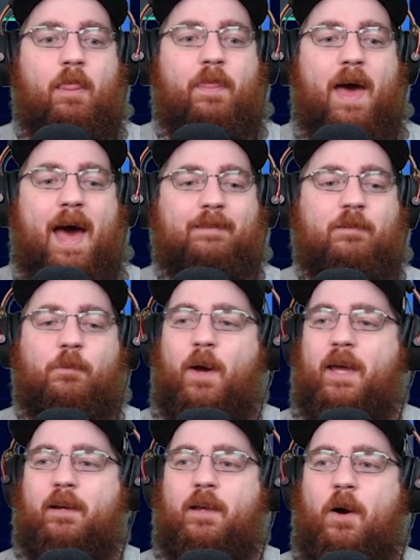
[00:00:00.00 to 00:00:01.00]
That's a
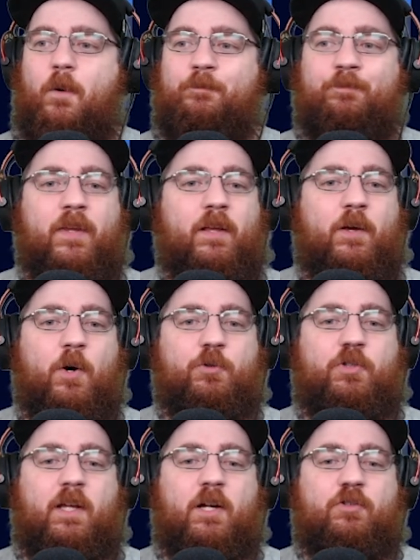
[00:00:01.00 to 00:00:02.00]
way to go.
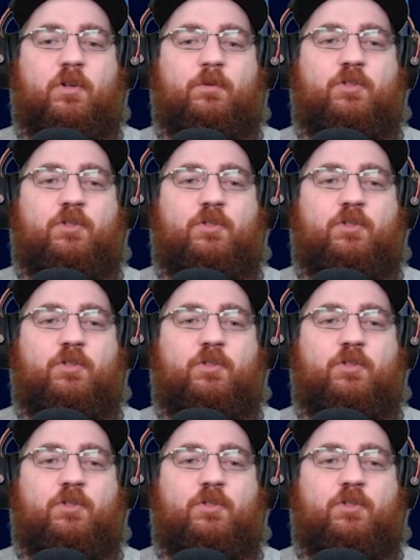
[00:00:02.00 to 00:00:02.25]
Coach D or Joe